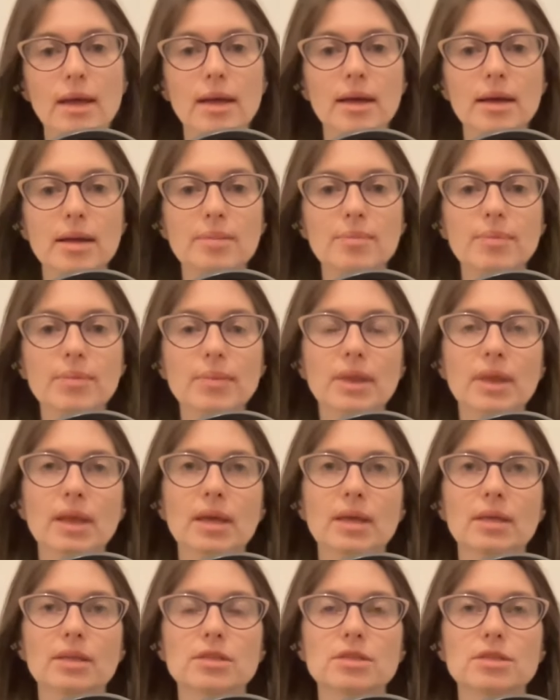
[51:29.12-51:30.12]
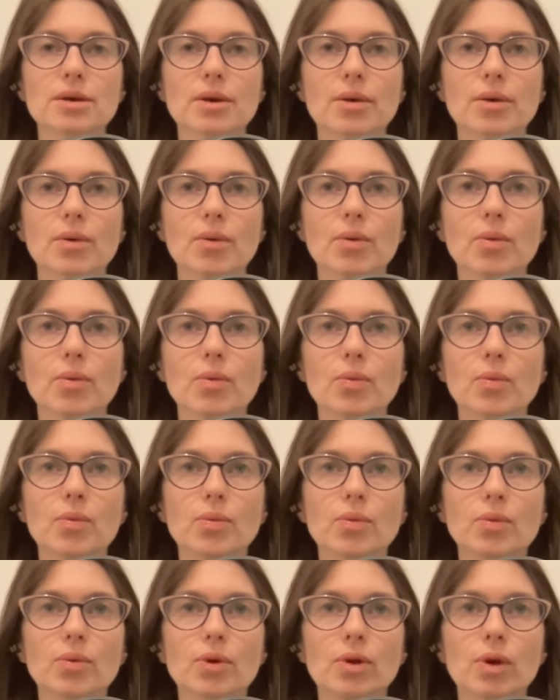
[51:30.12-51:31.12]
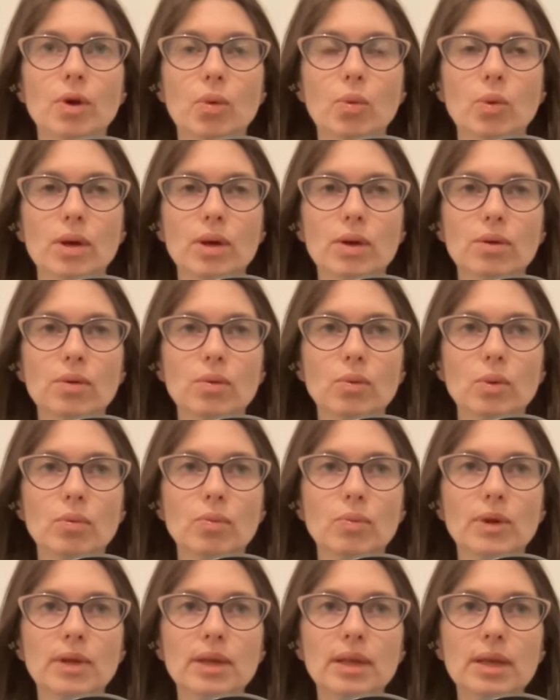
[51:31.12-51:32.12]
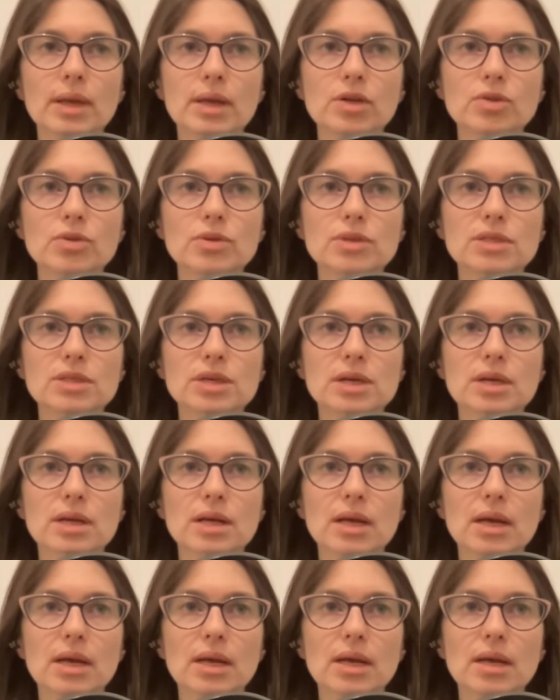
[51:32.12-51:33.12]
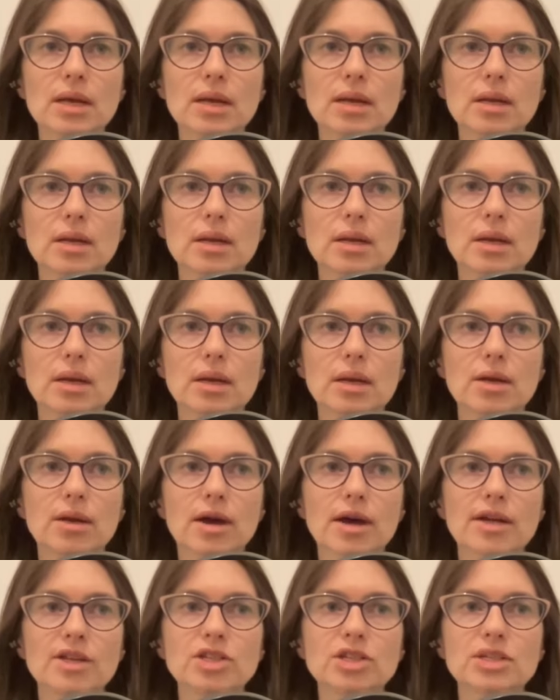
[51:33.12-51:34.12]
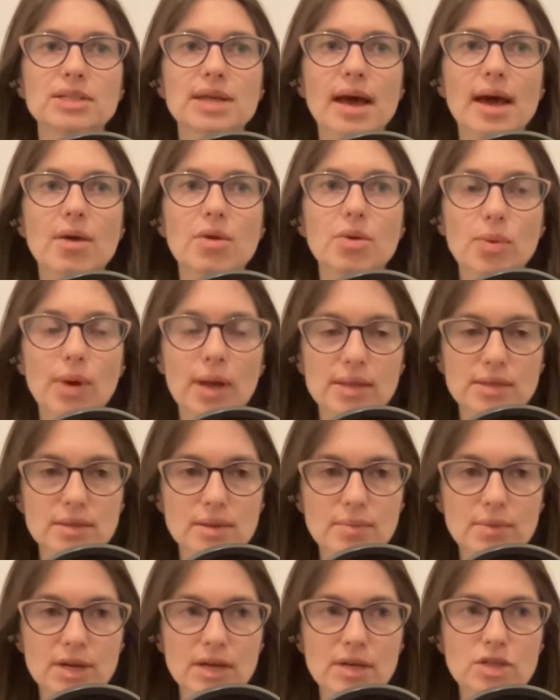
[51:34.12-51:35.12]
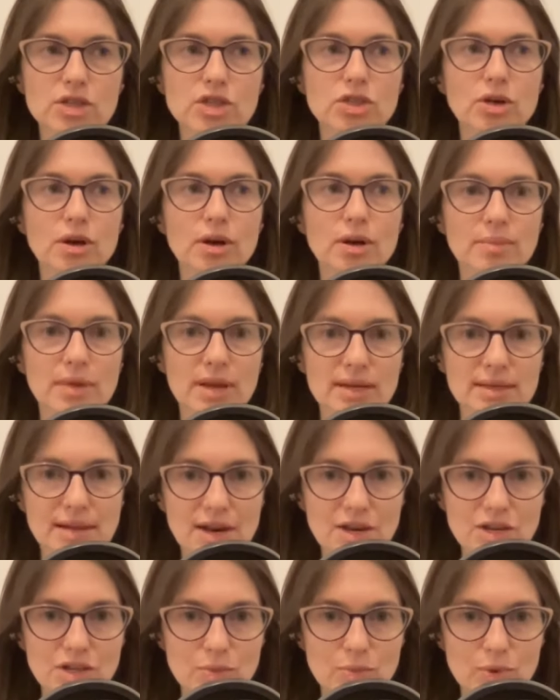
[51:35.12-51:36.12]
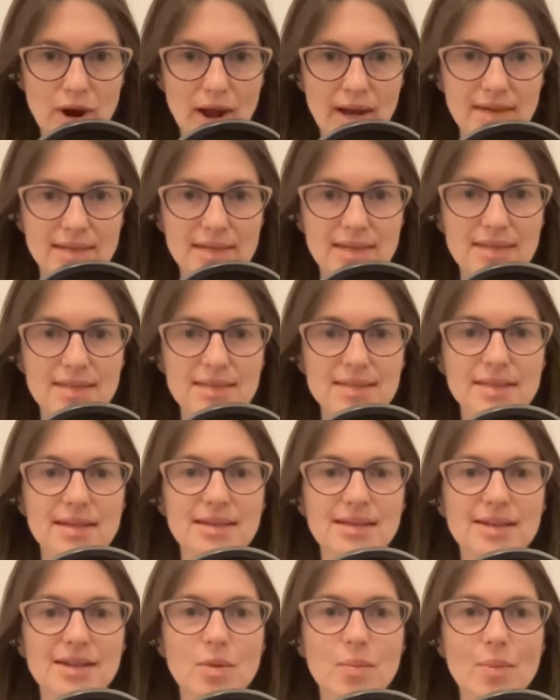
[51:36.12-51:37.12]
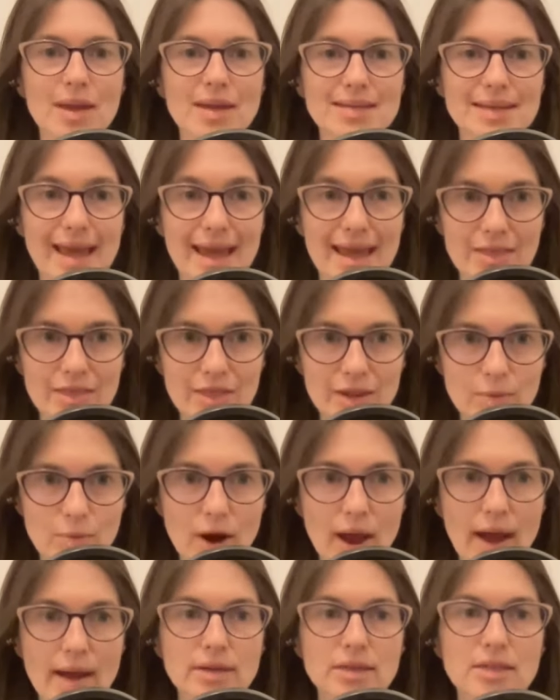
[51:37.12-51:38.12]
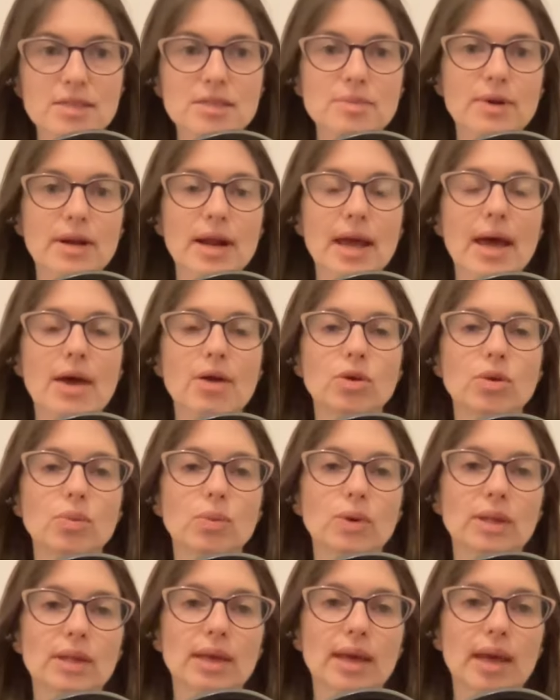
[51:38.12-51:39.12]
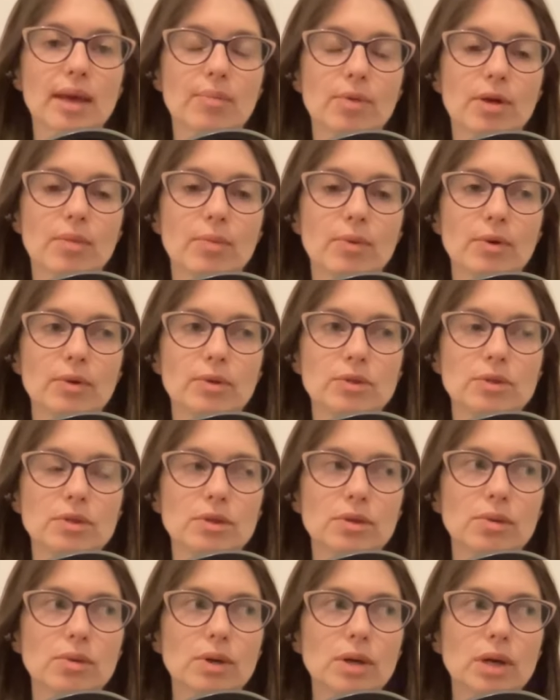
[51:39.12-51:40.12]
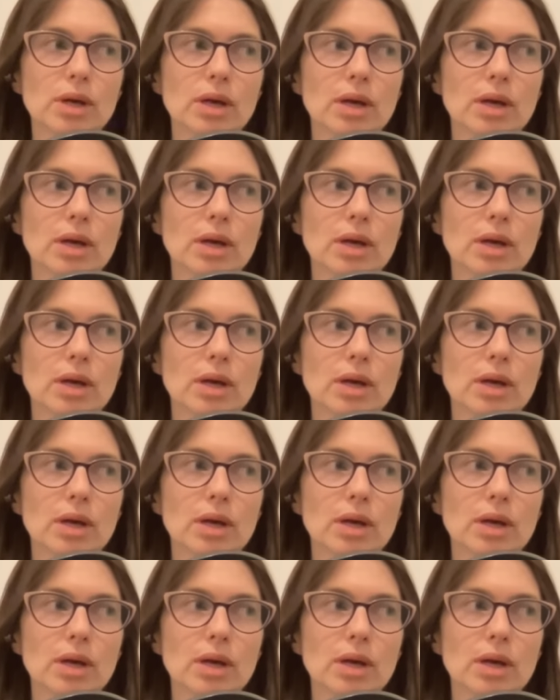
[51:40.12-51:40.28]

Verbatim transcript: Um, and so, you know, we're, we're really interested in not just how you get somebody to start a meditation practice and you know maintain their practice but right. how you really get people to